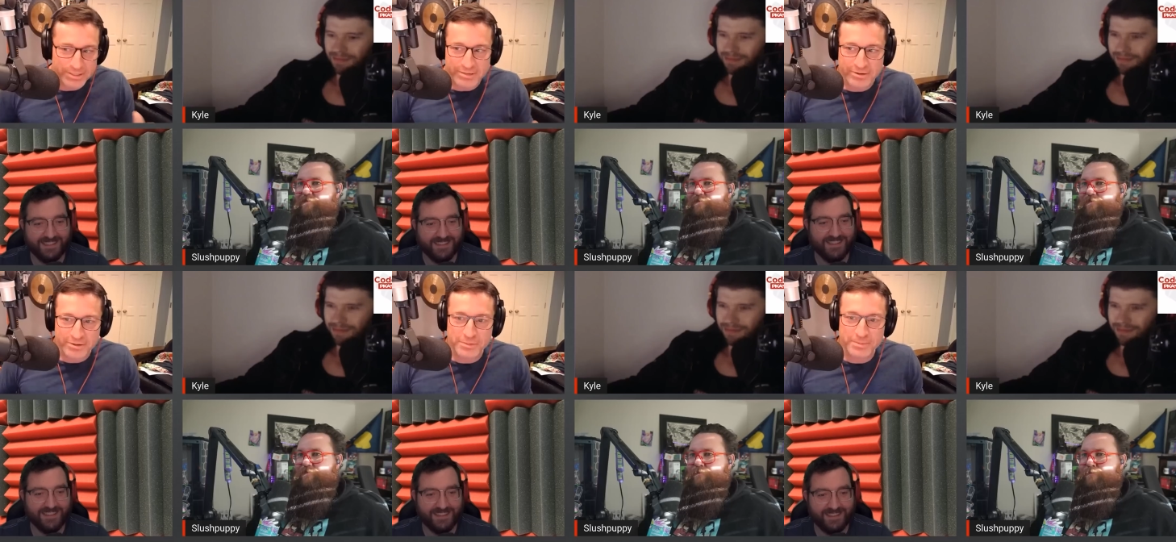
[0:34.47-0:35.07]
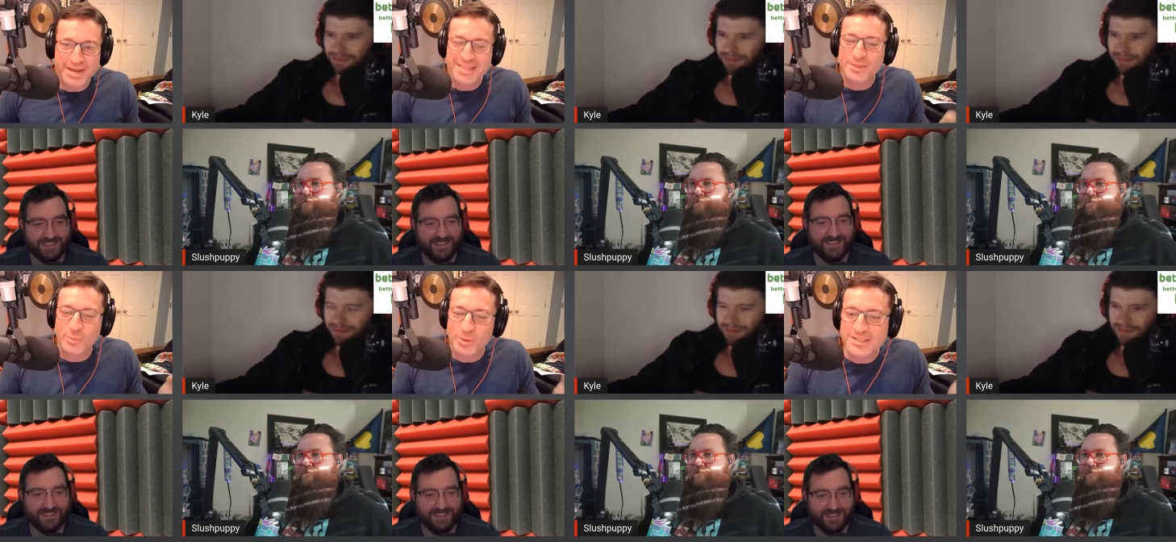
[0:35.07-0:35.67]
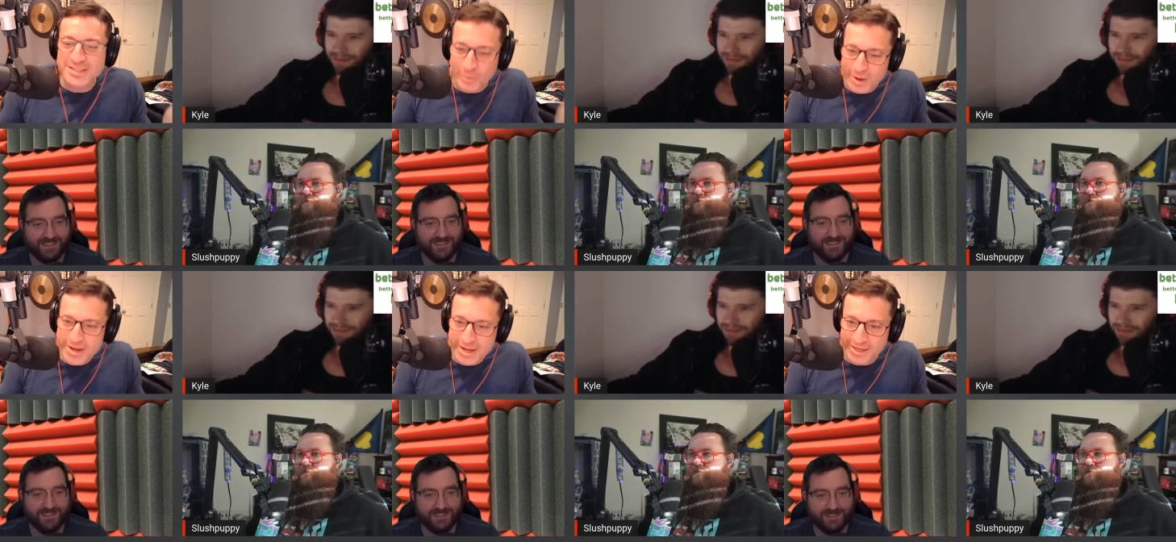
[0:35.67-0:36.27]
Speaker 1: a secret or two, but not the ones I
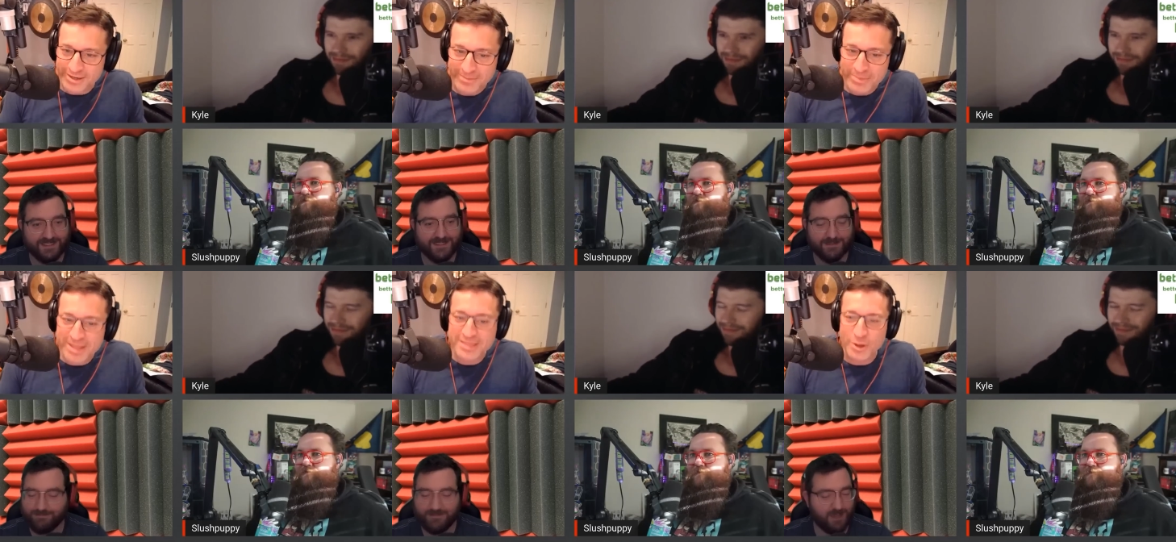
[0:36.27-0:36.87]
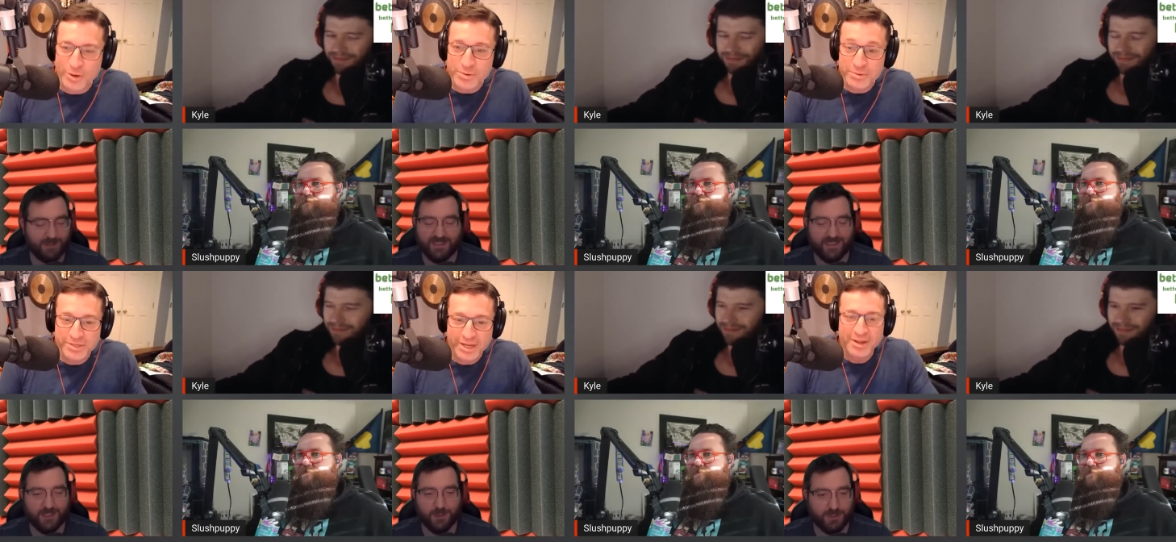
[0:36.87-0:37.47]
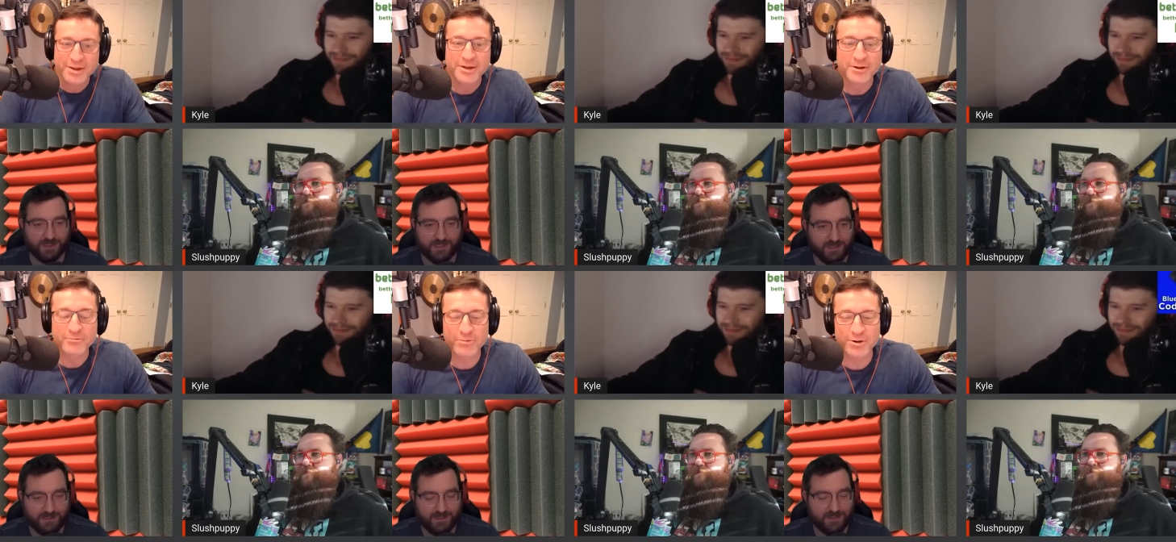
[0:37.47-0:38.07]
wanted. Not no, those.
Speaker 2: Not good
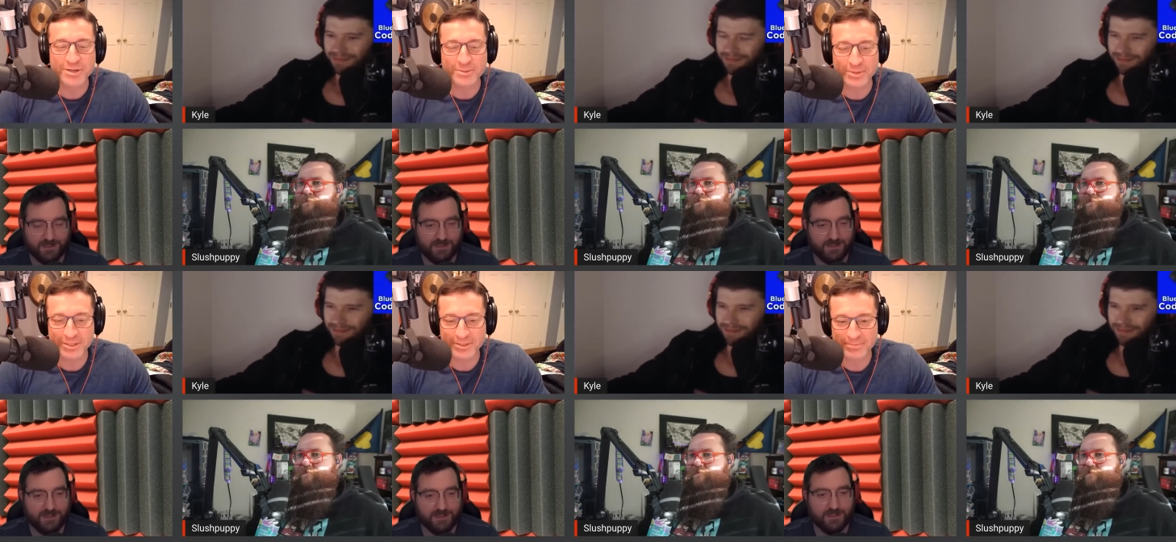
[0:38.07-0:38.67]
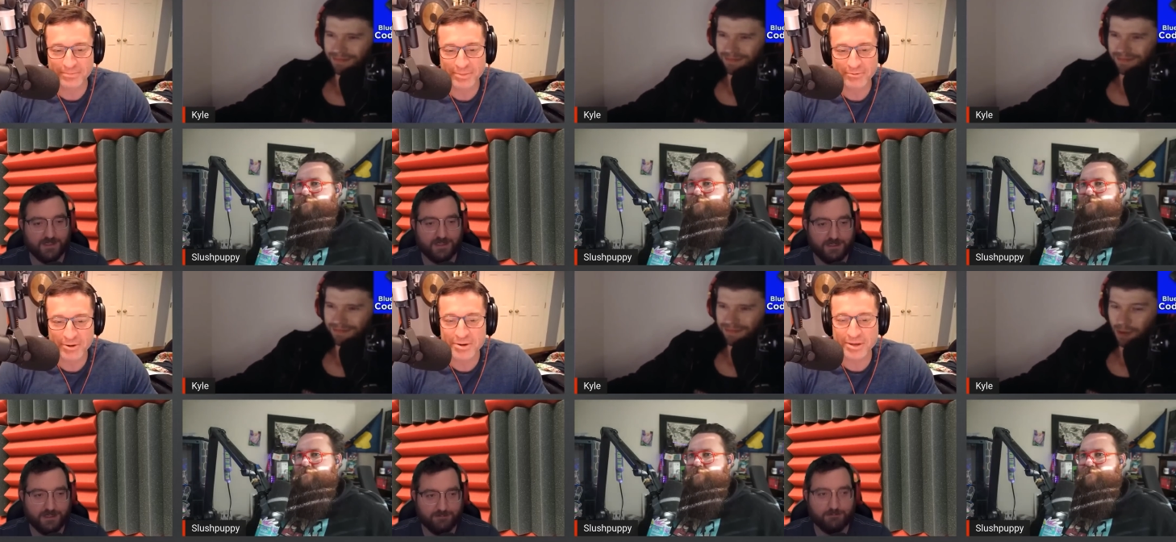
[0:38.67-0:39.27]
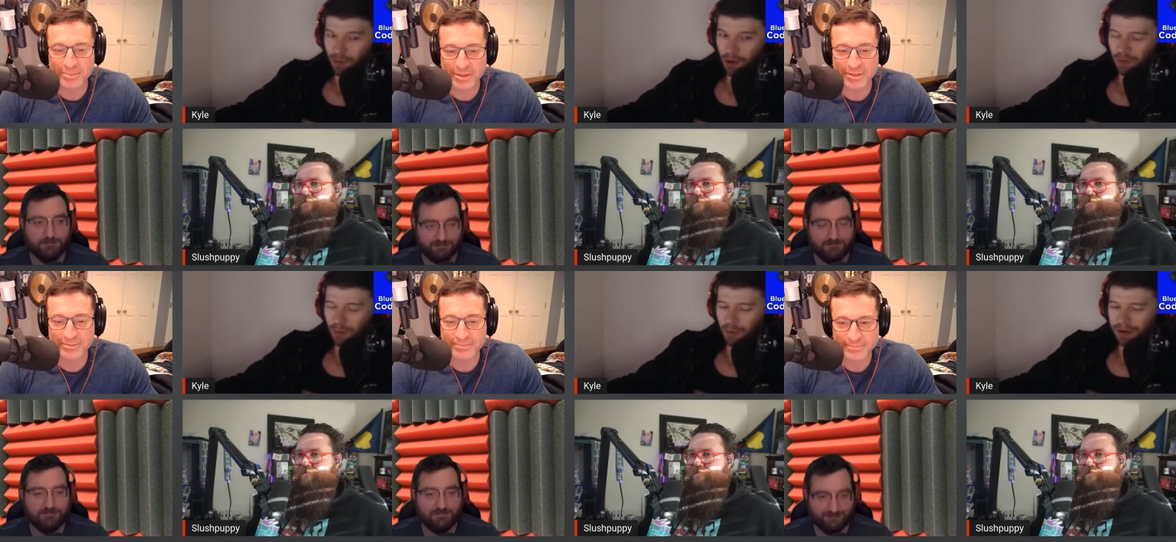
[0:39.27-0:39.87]
ones. Rogan would. Mm-hmm. Rogan, Rogan
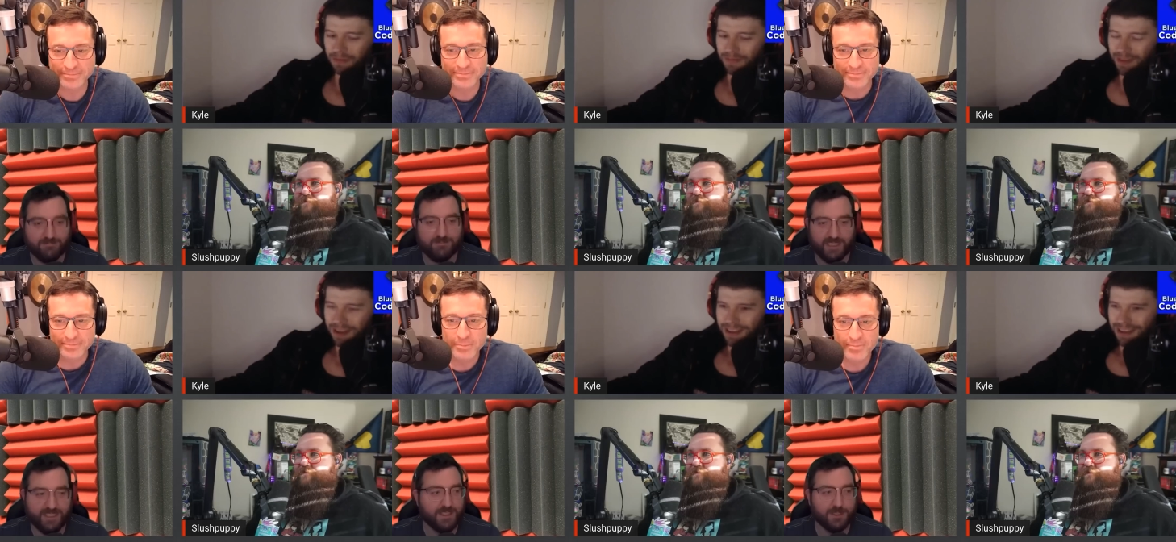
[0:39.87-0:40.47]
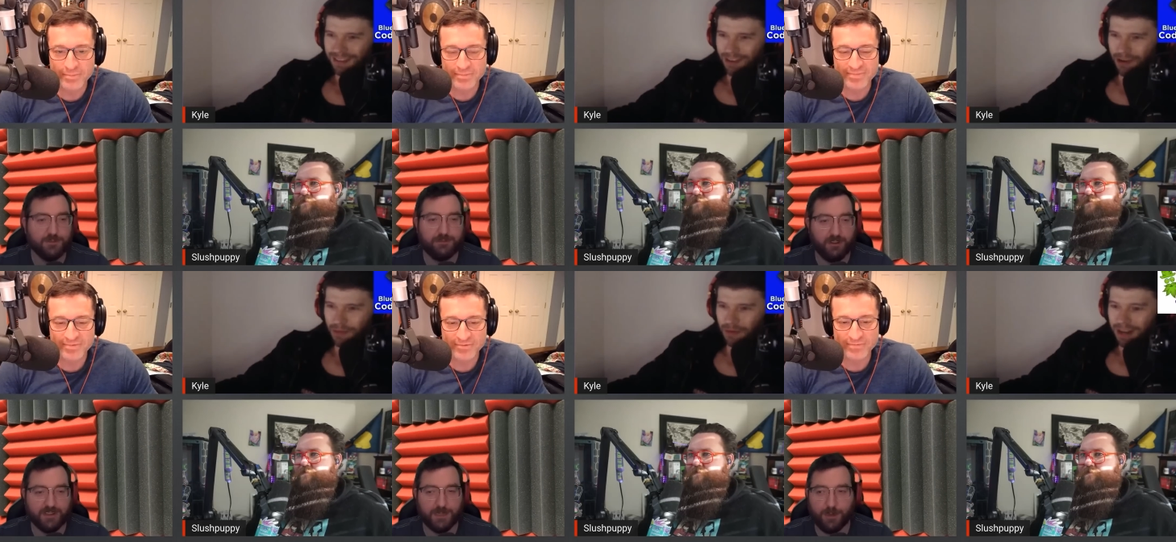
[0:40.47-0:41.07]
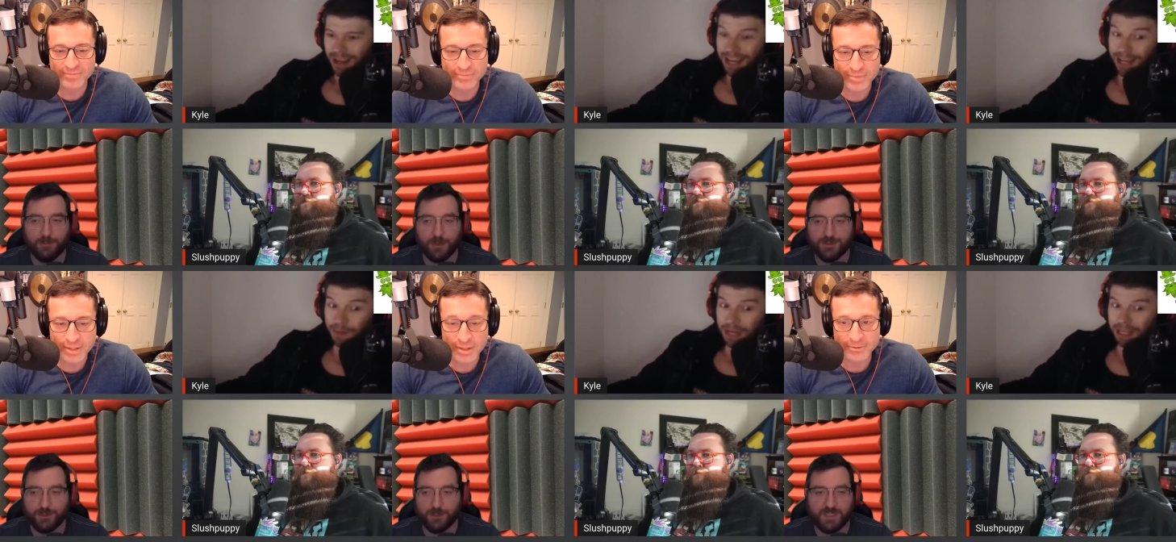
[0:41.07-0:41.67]
would. would. He'd get too fucked up he'd on
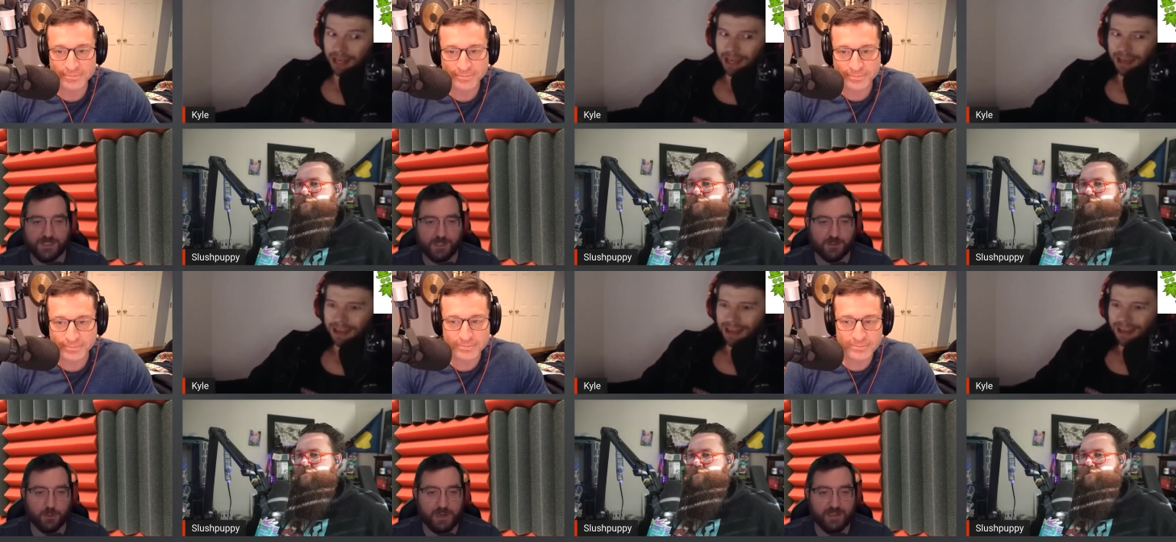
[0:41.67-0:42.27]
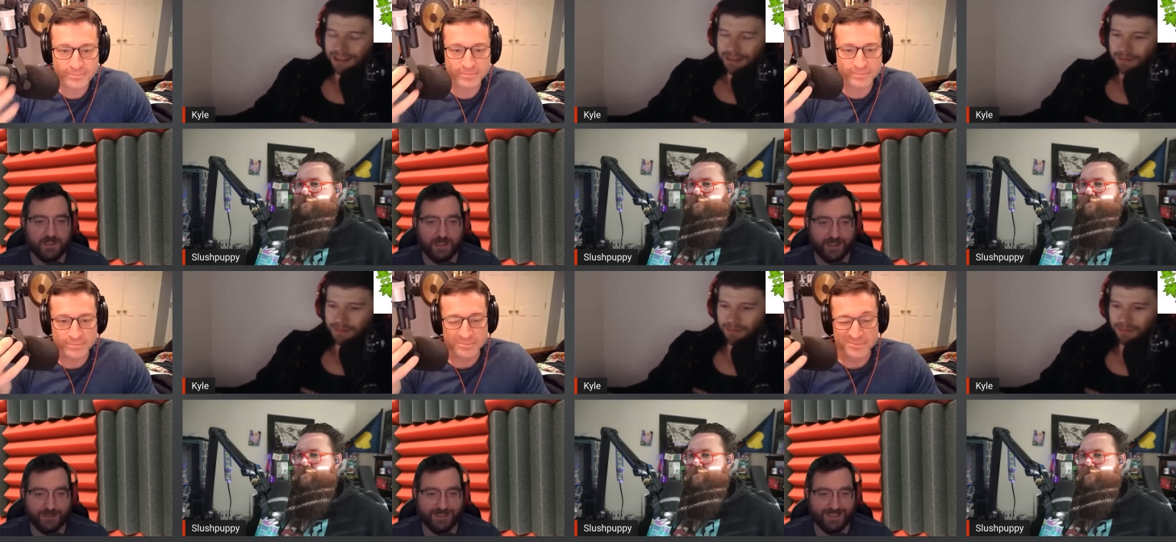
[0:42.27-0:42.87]
be... mushrooms. He'd start tweeting like